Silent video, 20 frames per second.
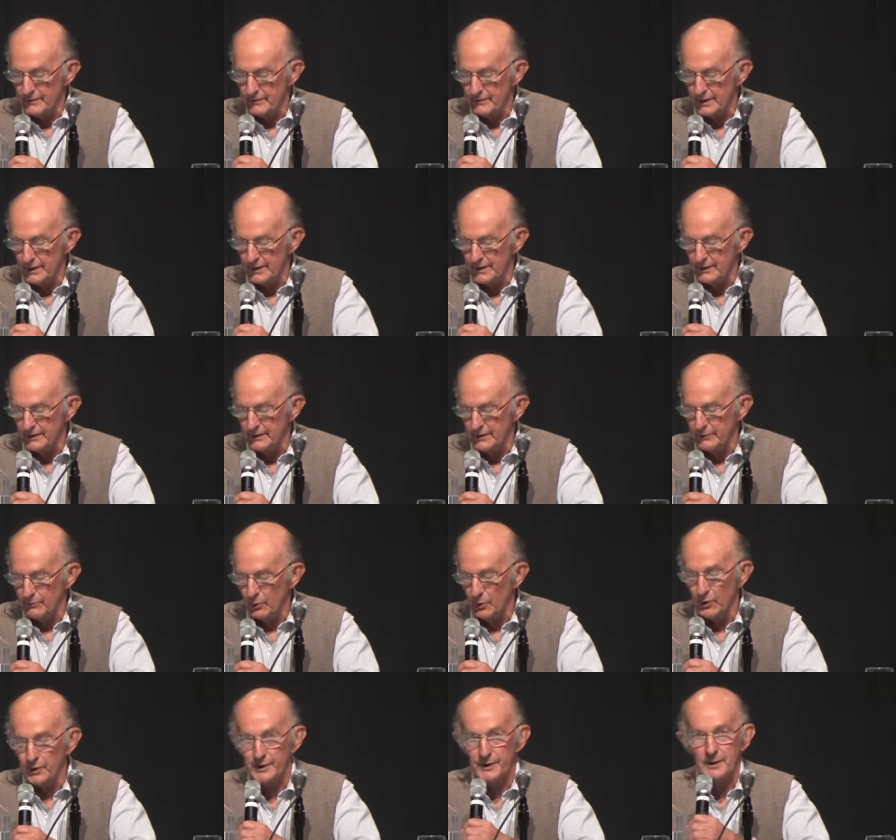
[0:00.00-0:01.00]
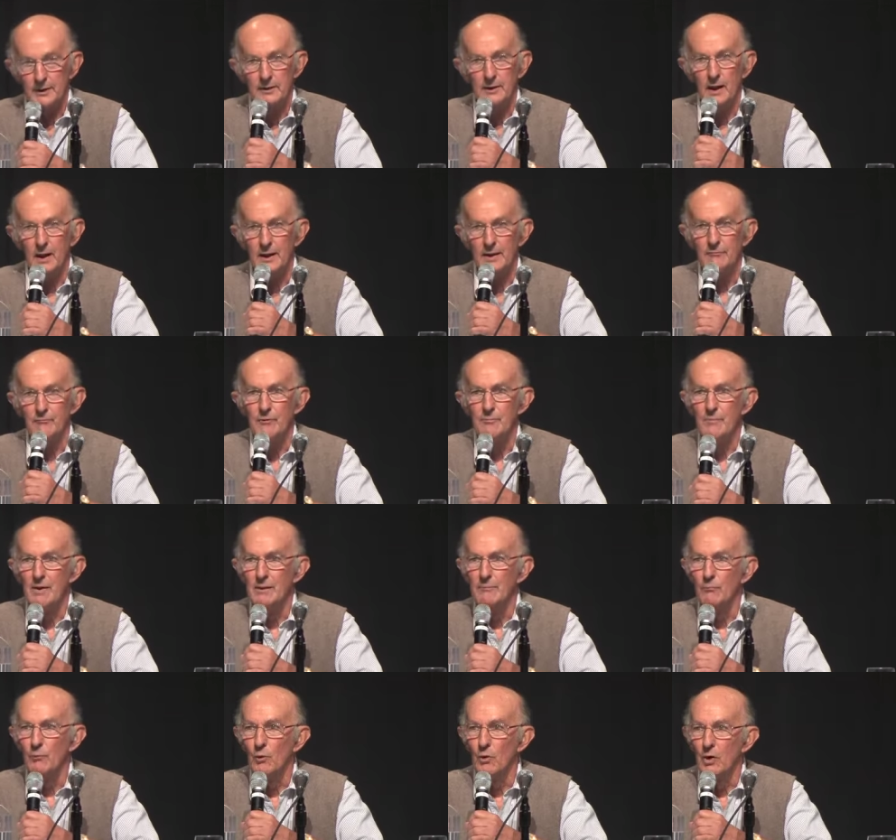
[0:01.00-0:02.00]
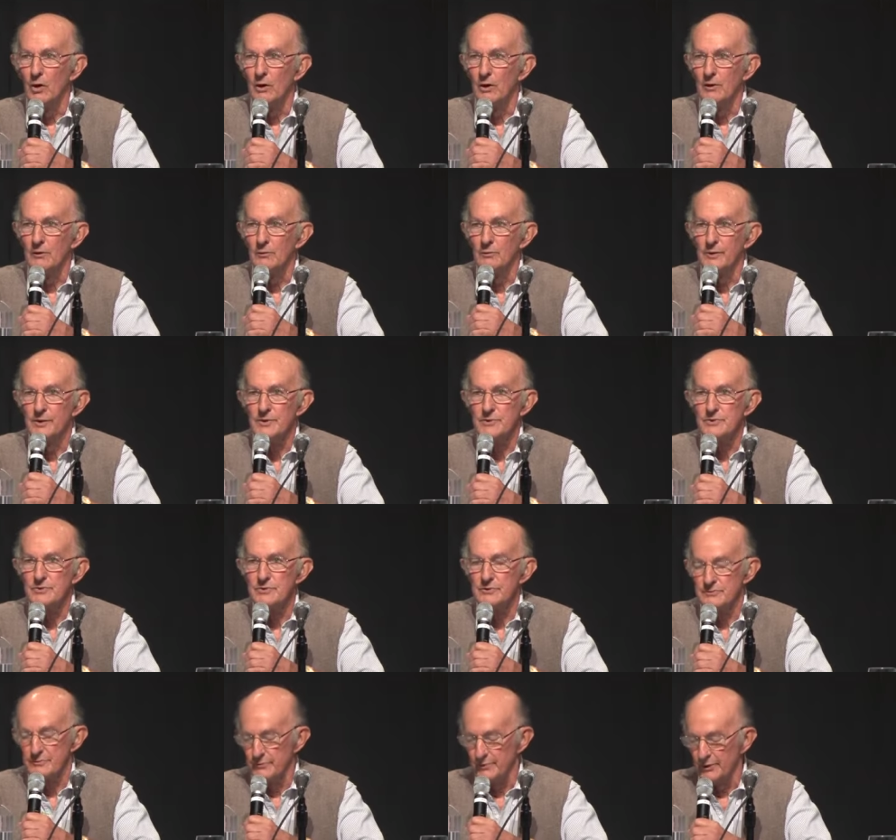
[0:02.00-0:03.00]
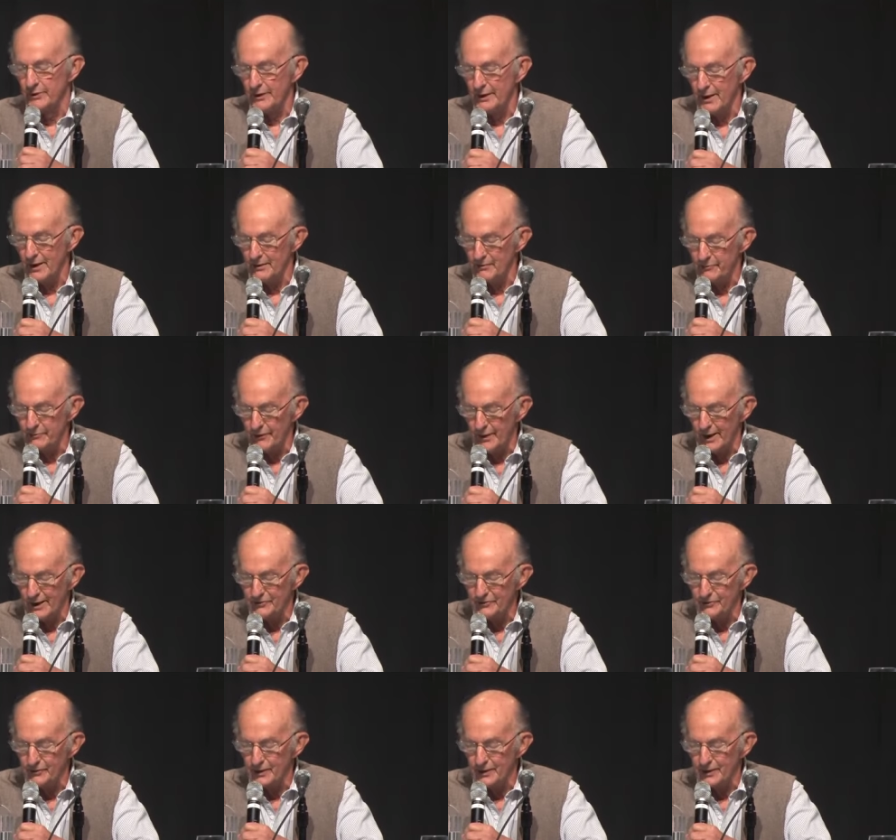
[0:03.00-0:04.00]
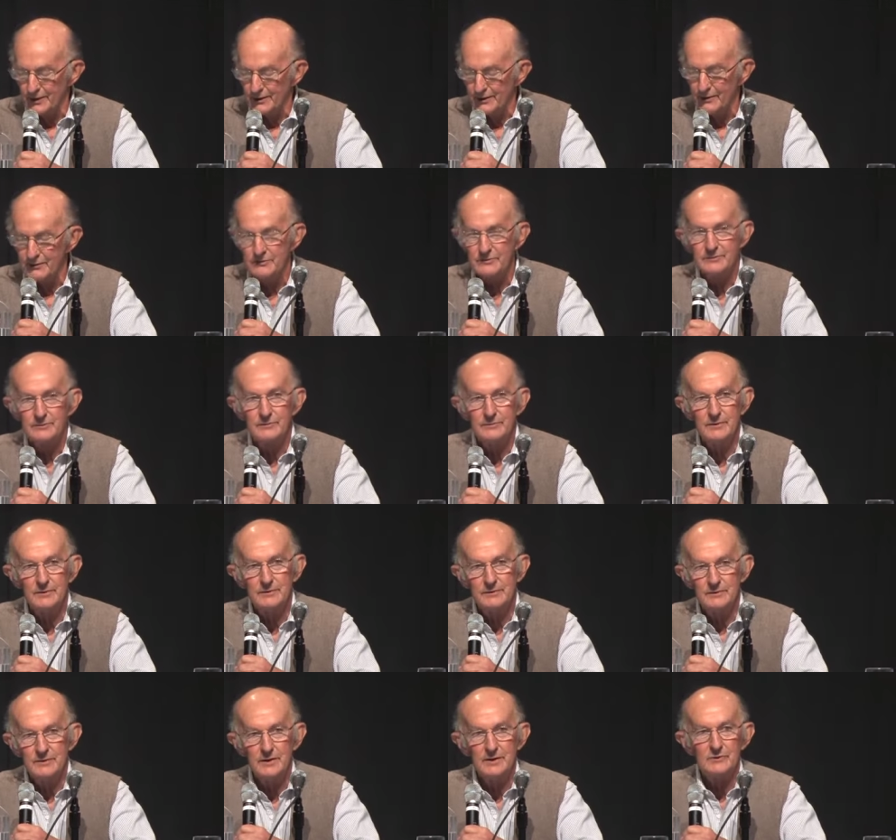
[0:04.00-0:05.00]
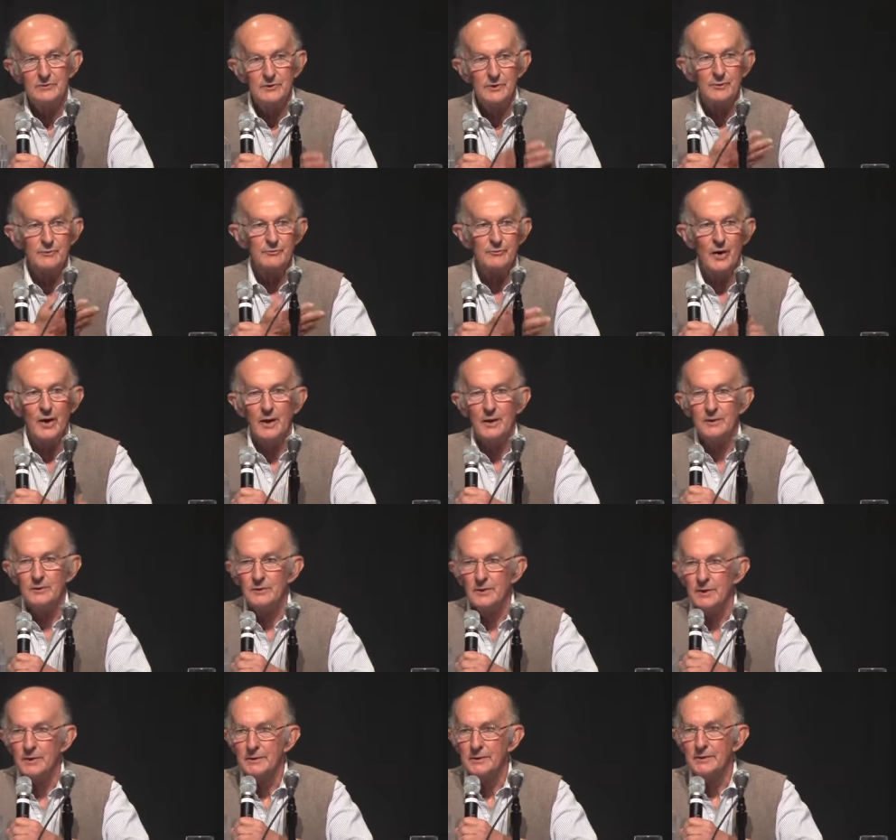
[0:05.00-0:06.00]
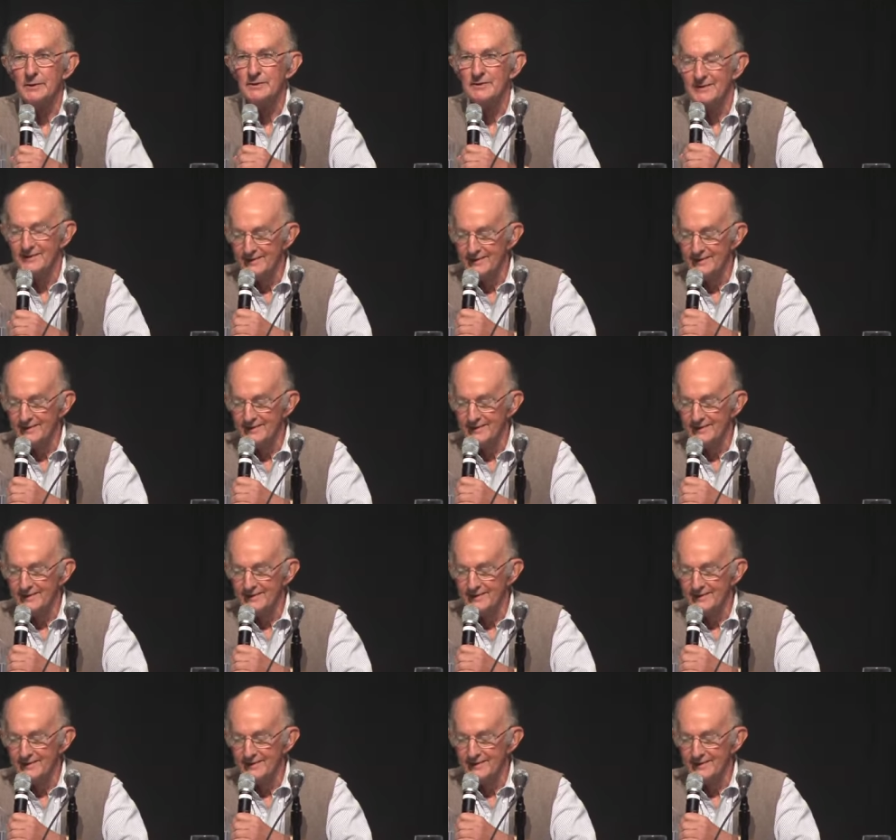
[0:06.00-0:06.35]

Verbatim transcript: uh, he wrote a kind of a memoir, which is really kind of fascinating. It's easy to find on the